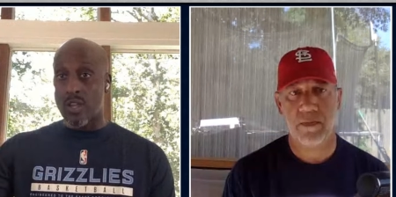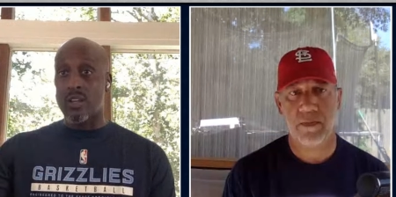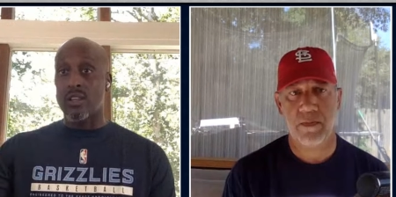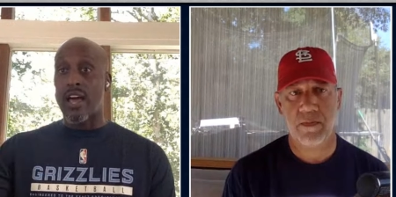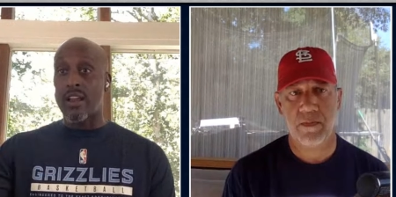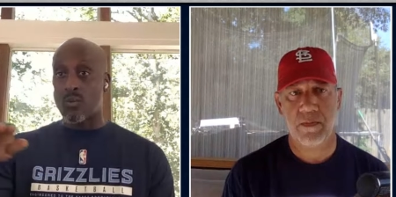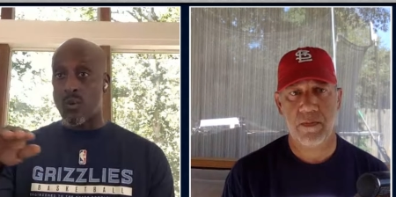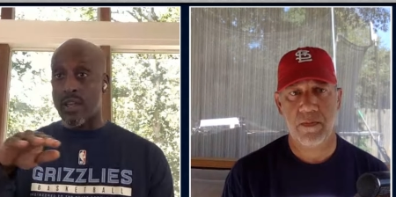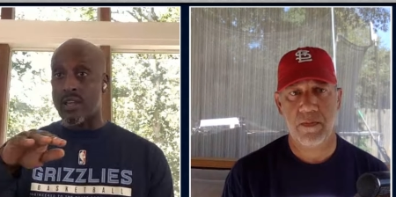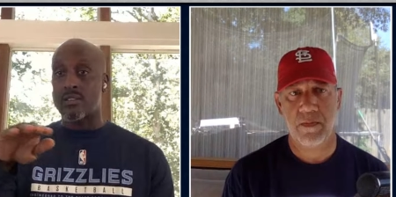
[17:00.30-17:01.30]
Speaker 1: in a lot
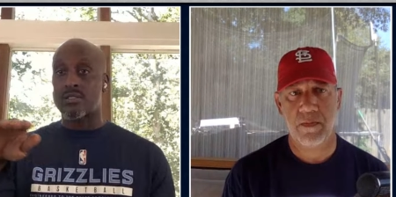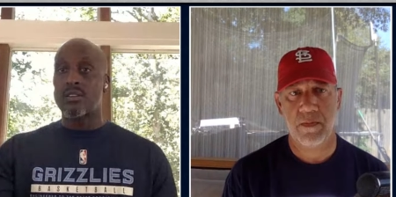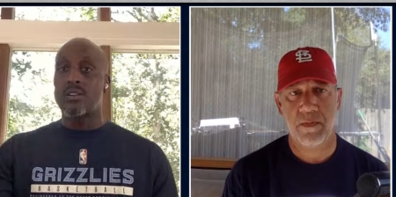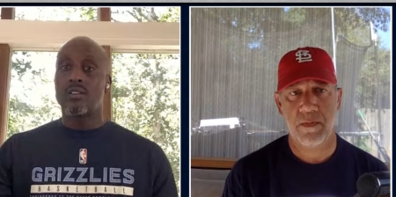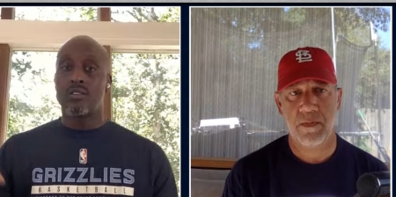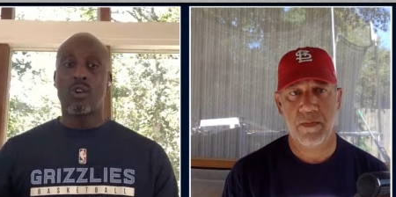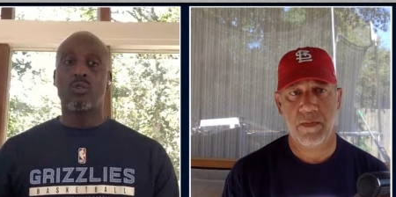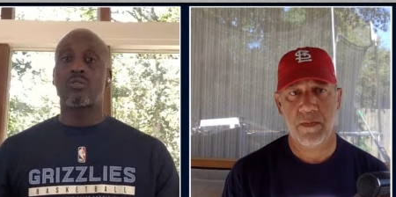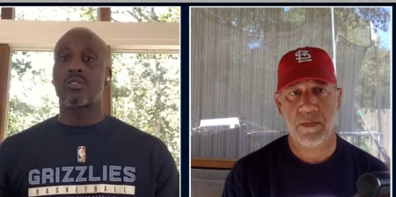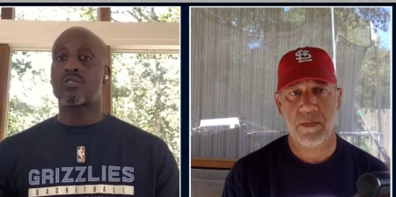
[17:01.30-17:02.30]
of ways
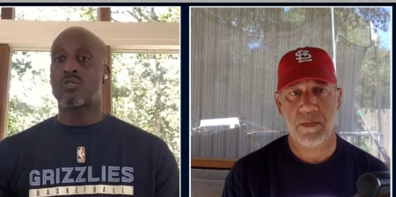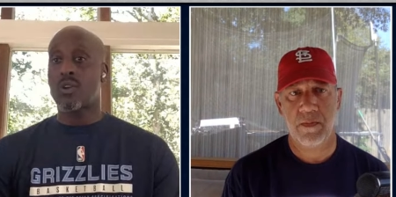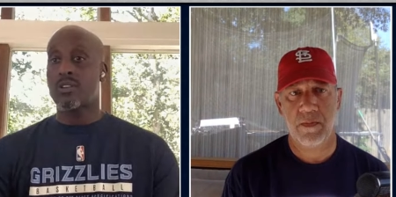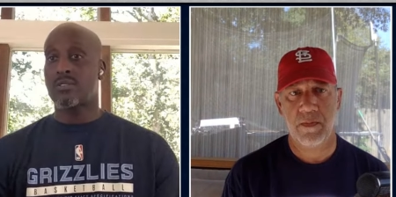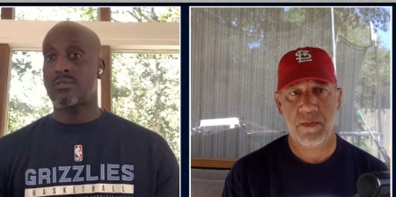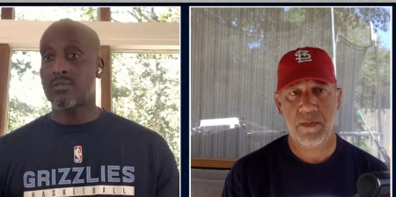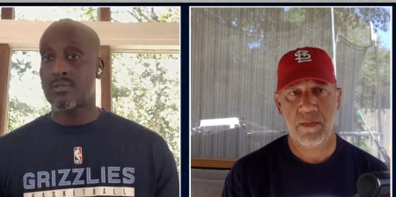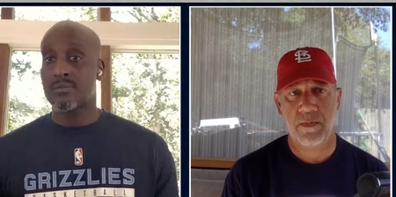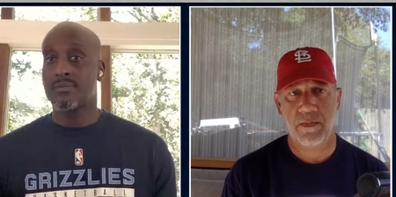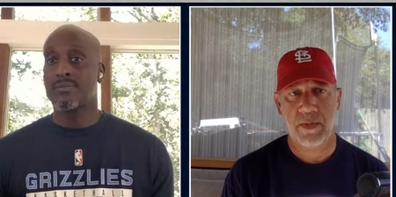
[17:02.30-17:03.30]
those
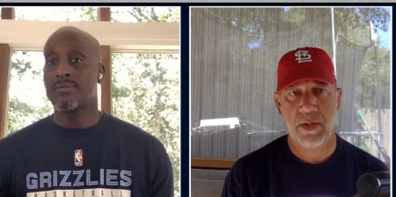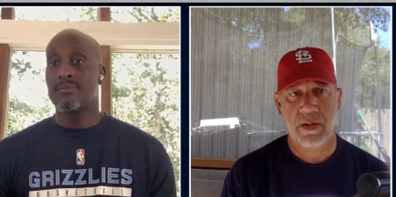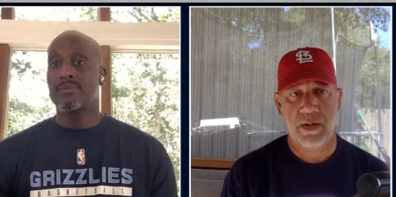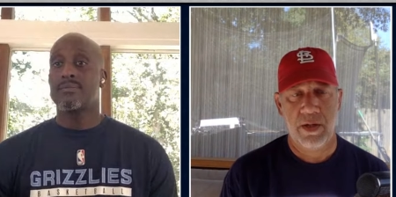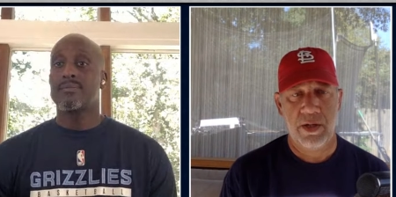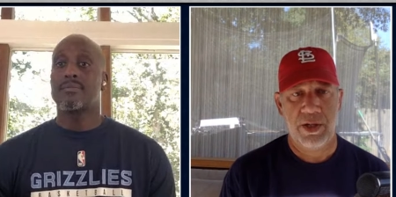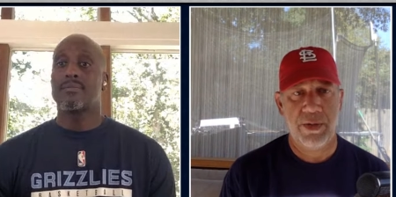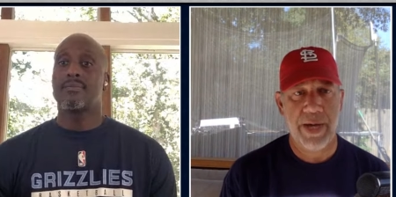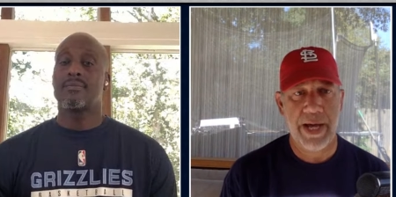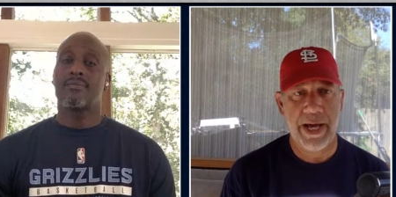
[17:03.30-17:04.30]
situations.
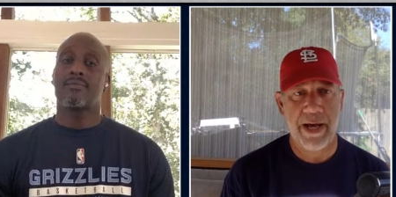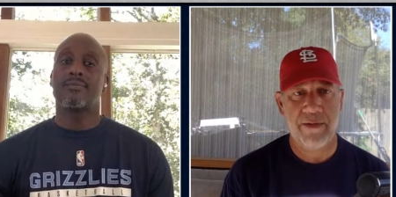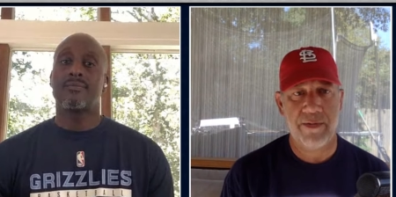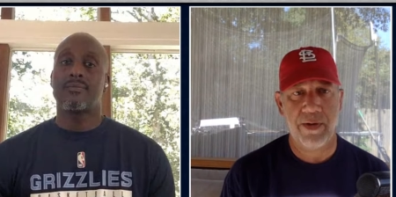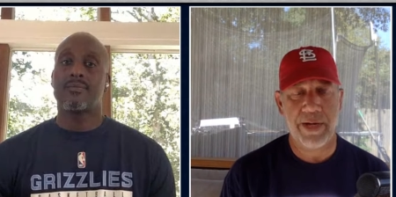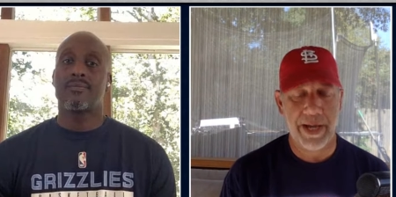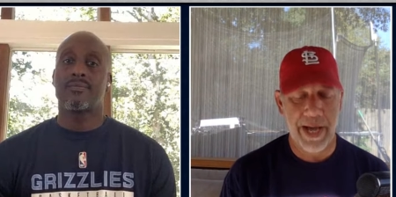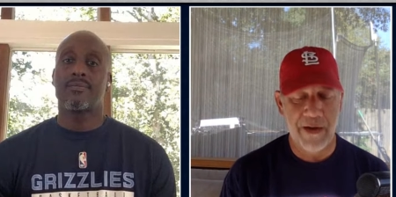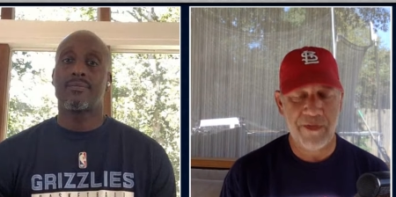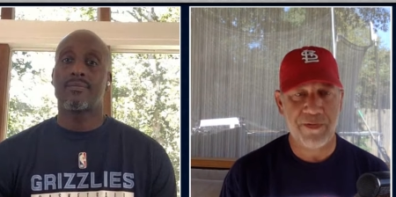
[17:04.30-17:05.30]
Speaker 2: You have okay.
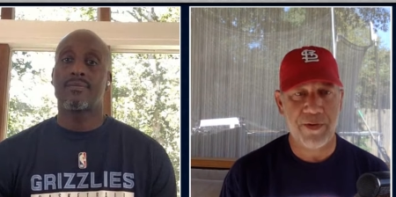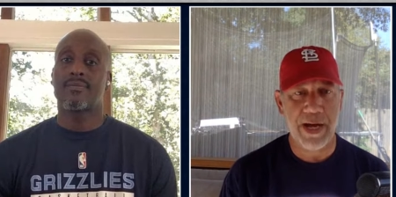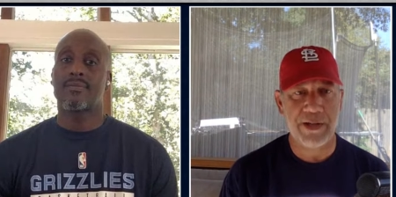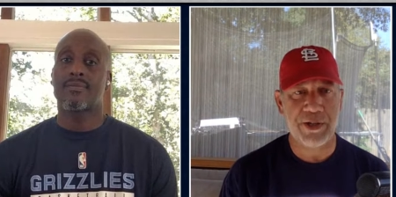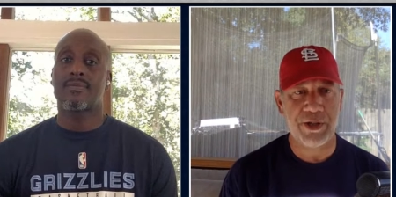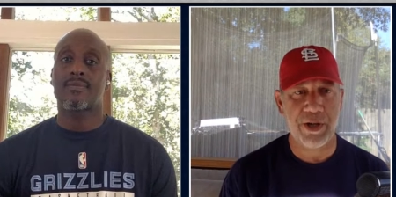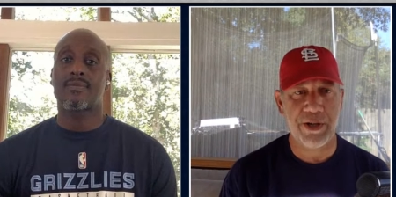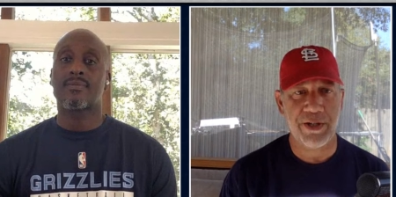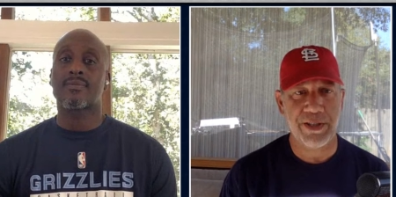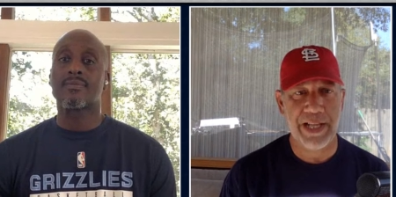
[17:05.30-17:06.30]
How fresh are
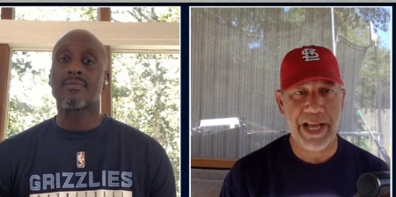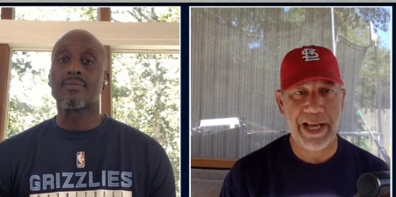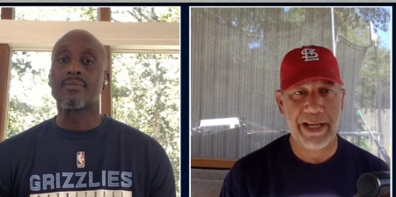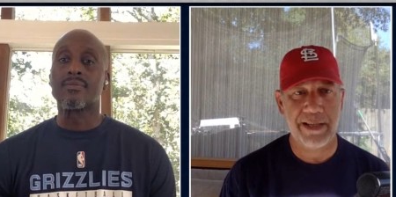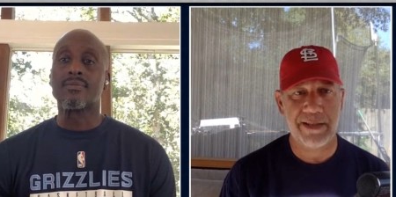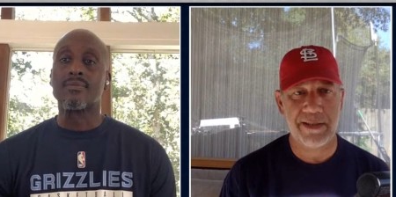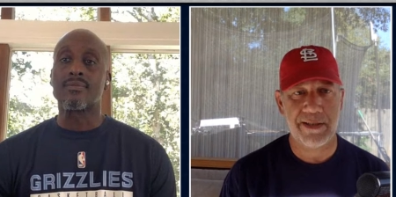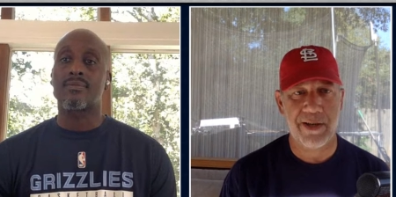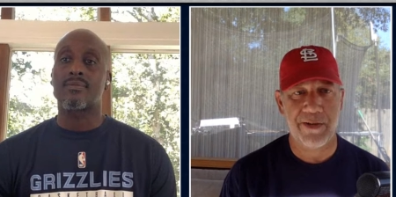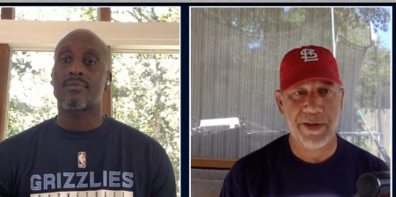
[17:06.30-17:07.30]
your
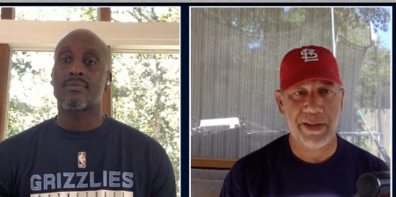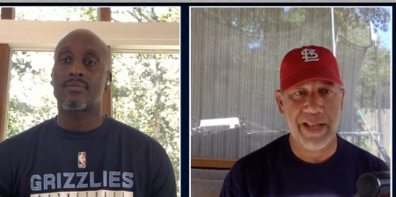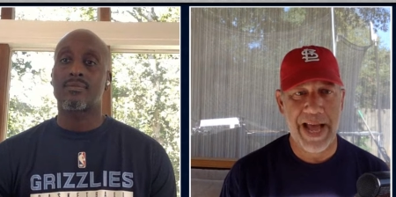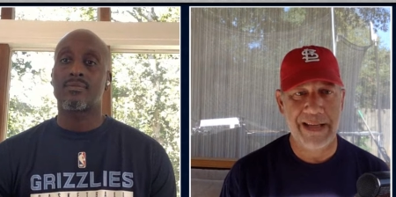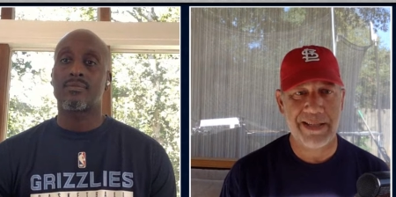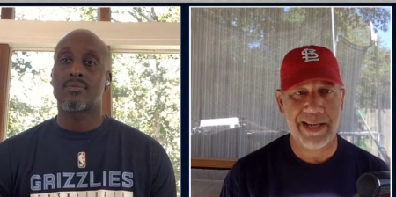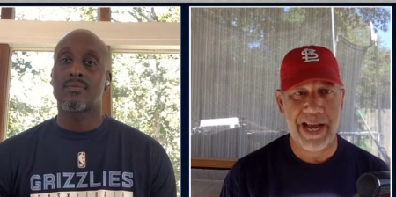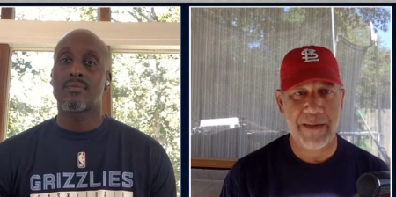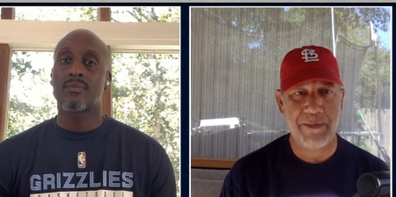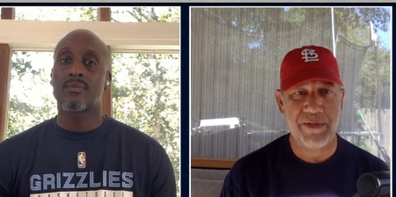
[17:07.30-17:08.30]
legs on the
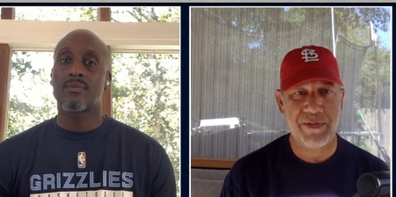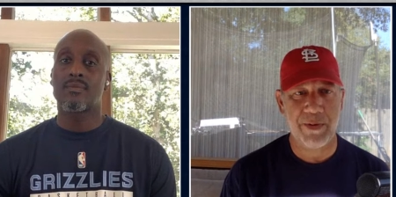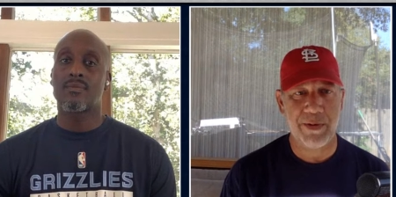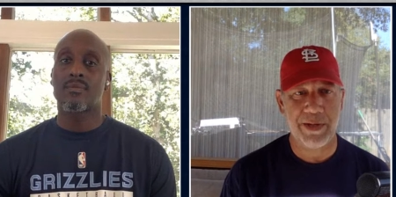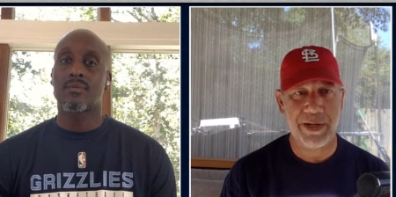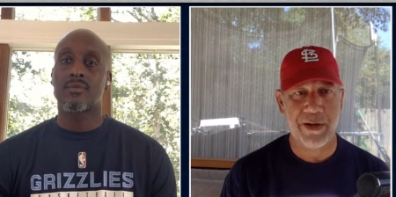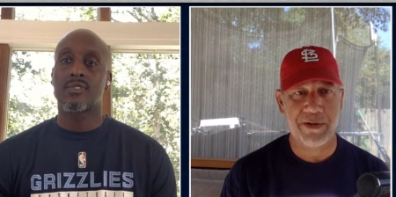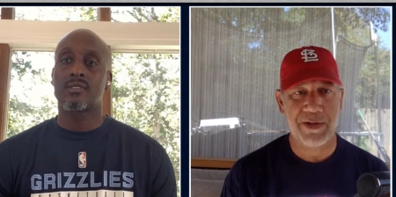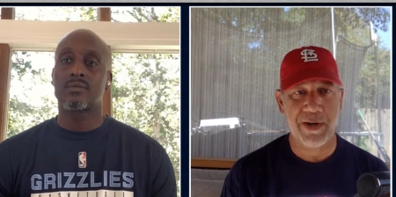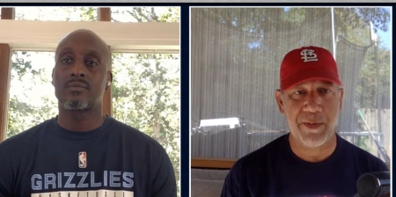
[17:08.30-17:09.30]
last game before the All
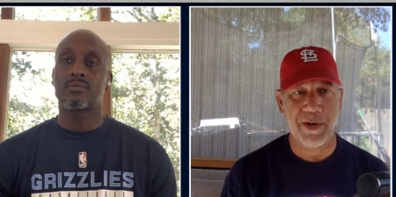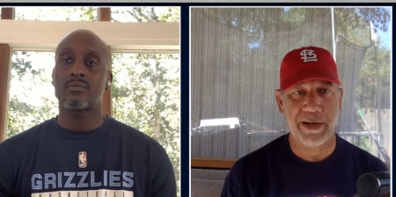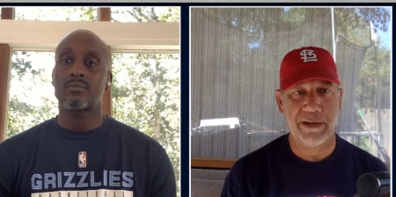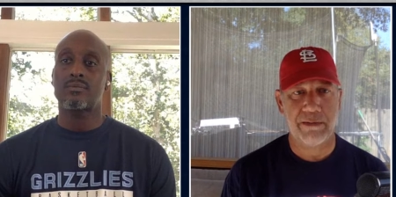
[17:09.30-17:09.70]
Star break?